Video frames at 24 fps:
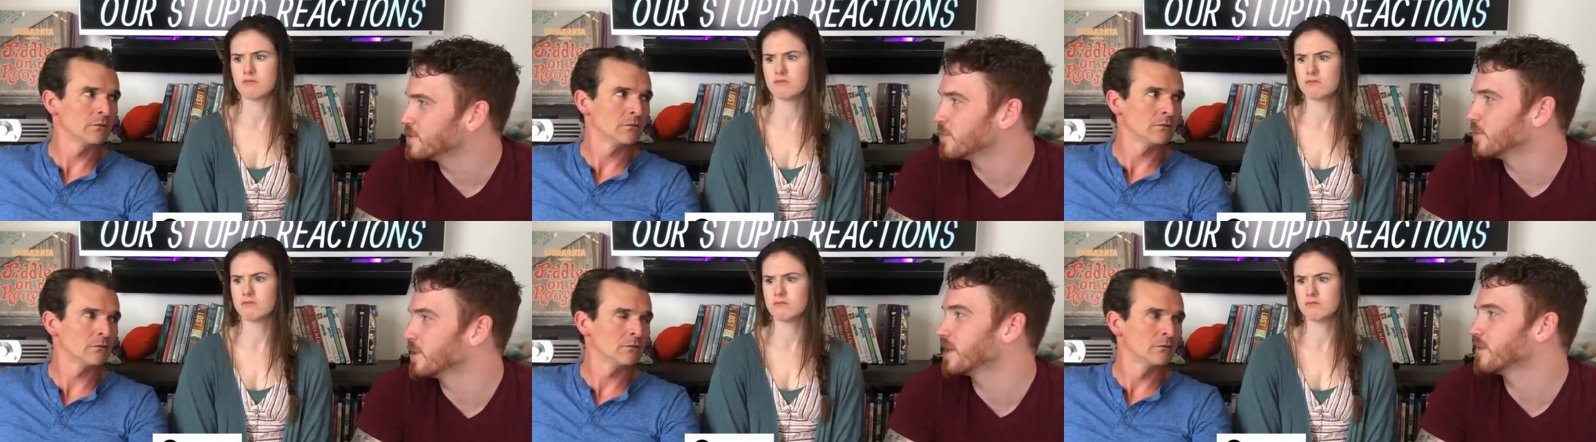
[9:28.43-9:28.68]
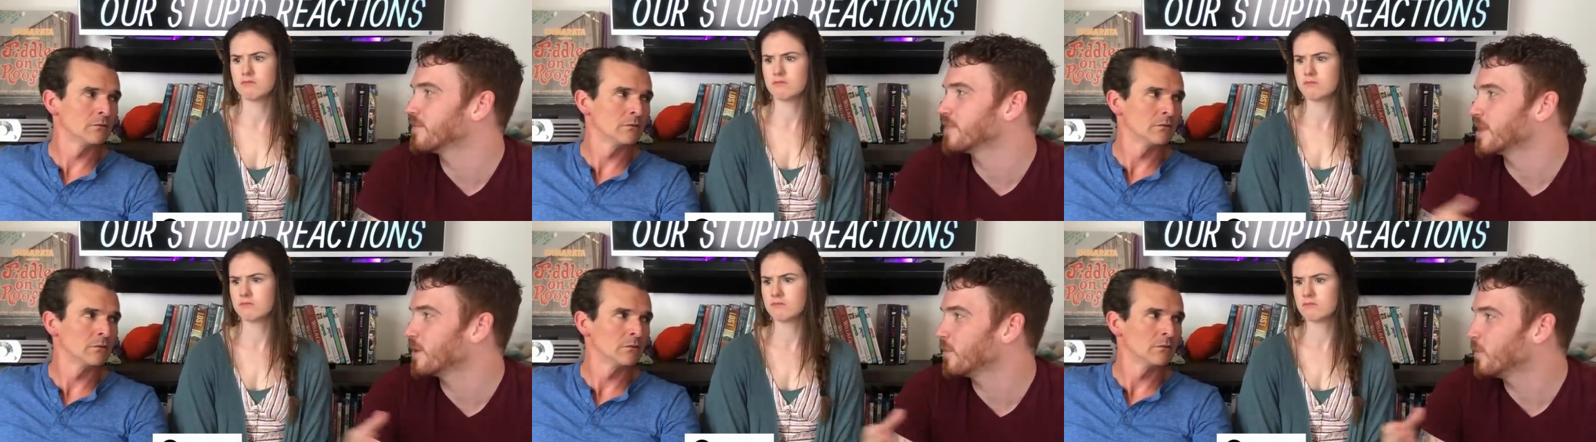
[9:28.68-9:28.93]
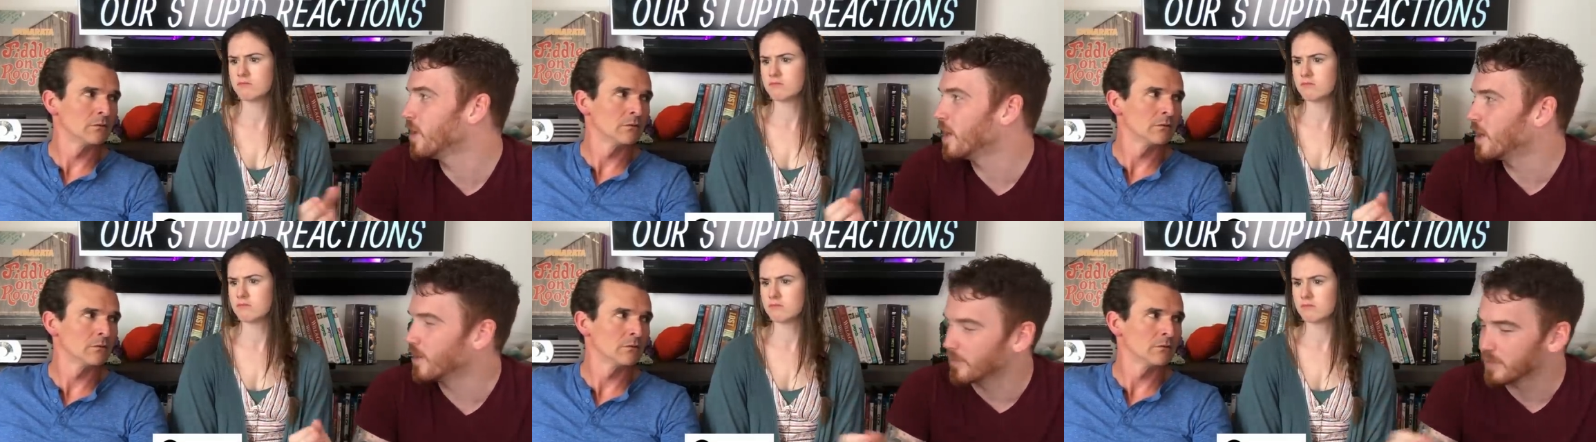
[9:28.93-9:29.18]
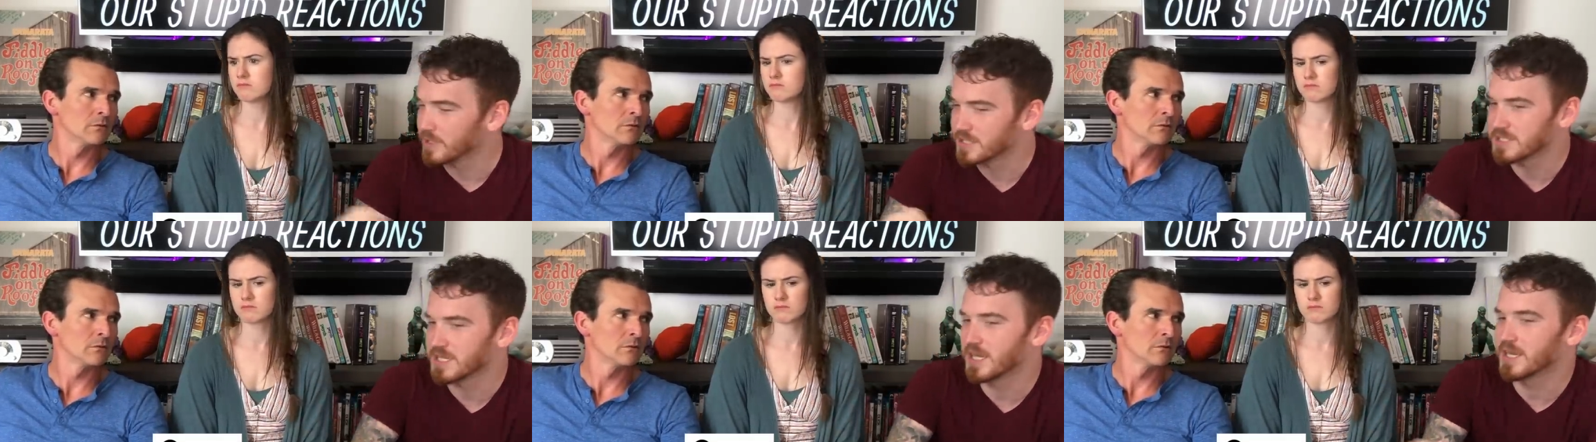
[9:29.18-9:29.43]
Speaker 1: do whatever they want.
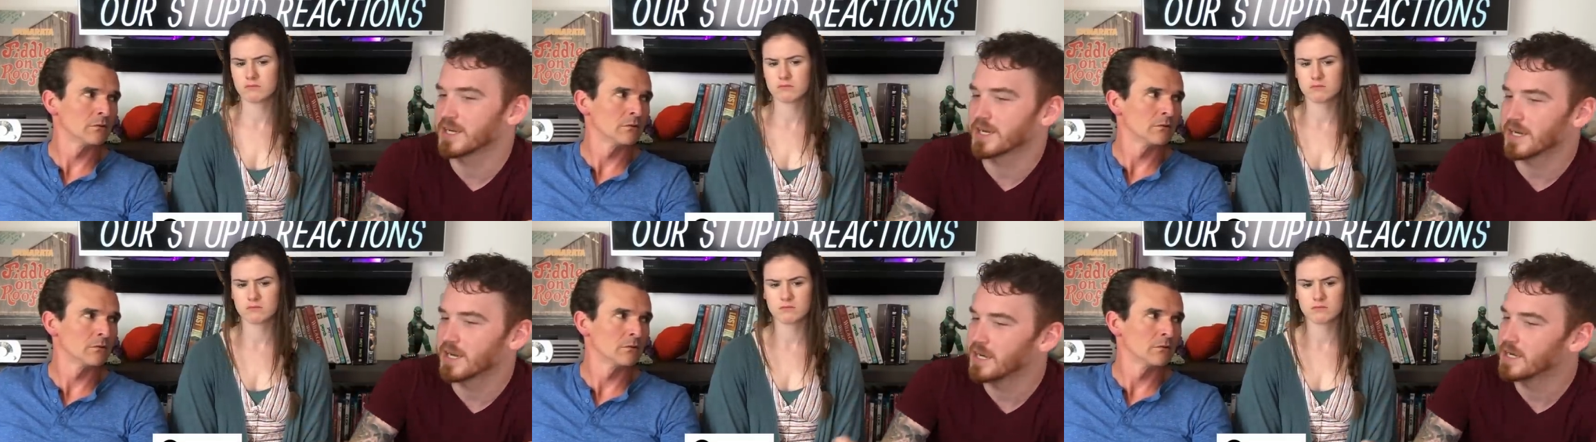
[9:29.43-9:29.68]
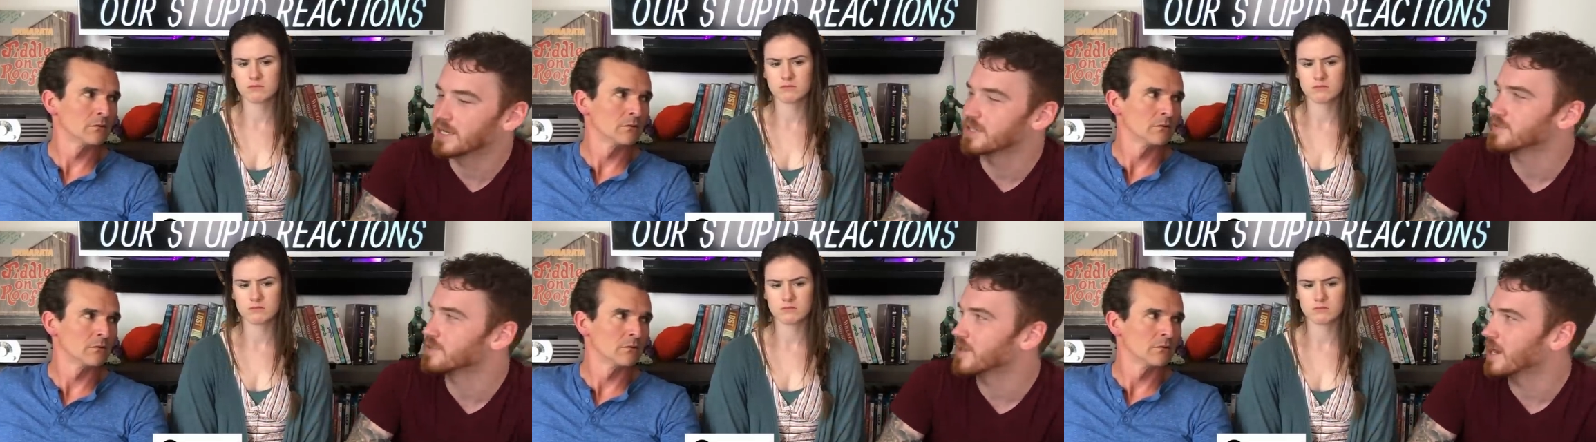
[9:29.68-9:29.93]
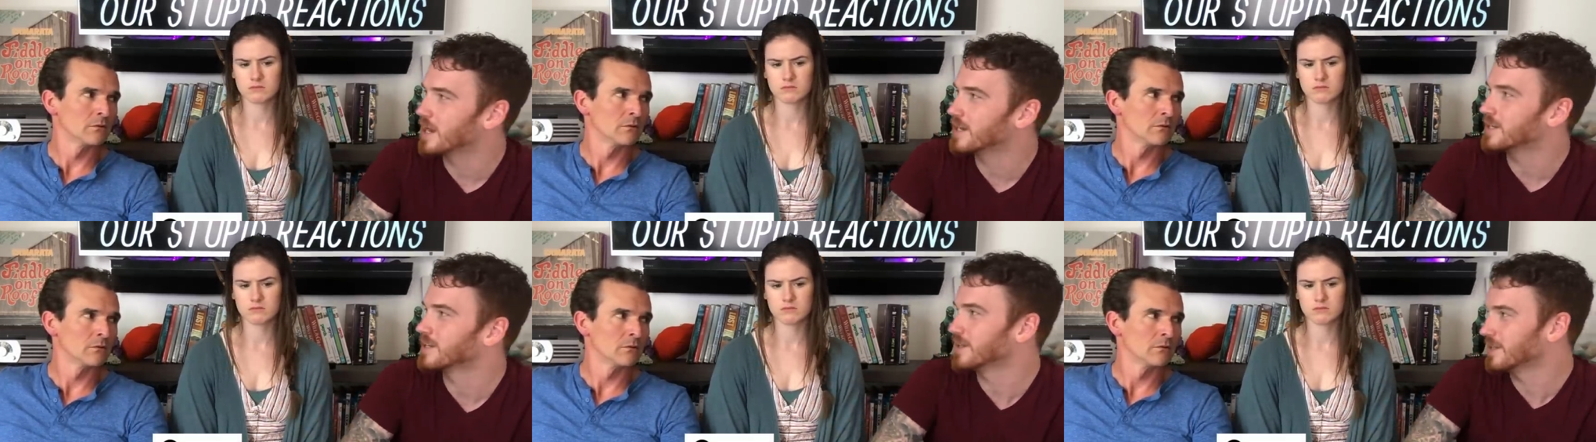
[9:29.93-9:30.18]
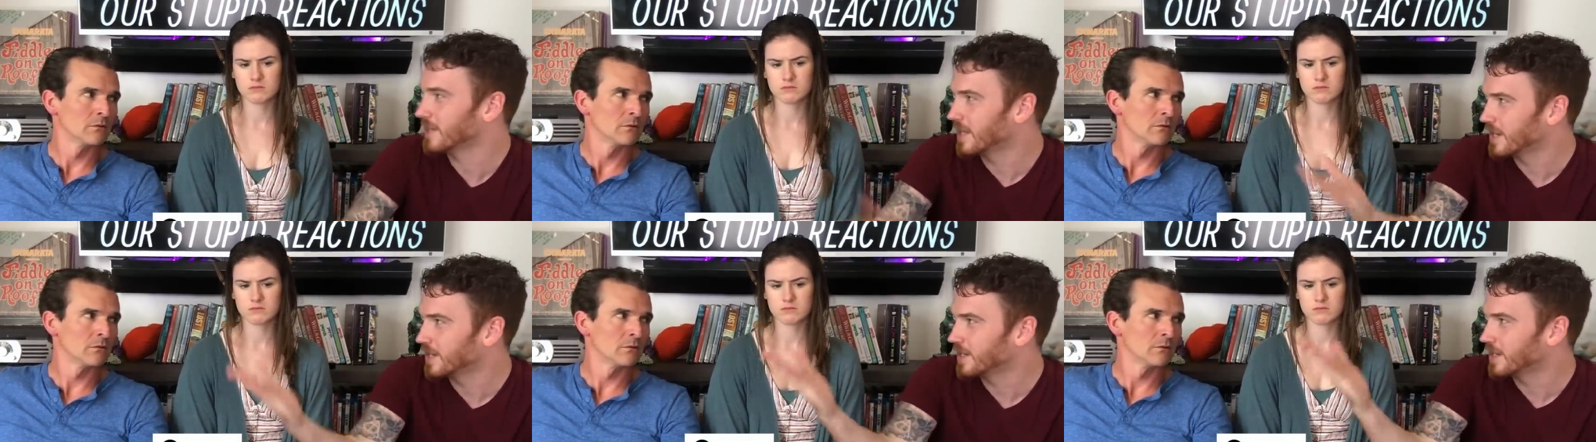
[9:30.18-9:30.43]
We sign a contract
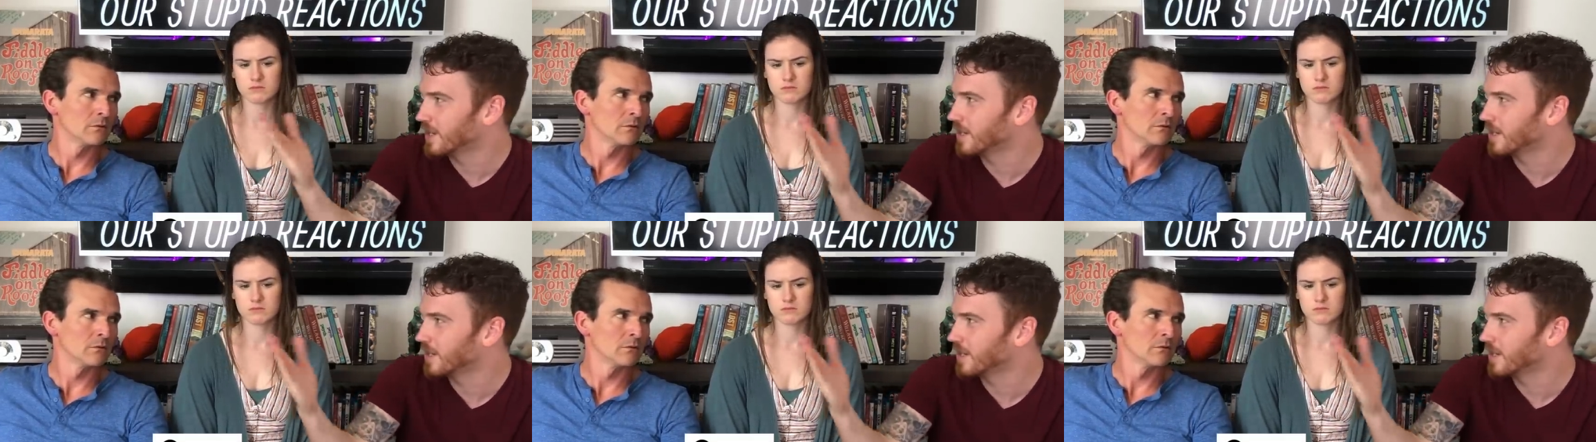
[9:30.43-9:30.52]
and they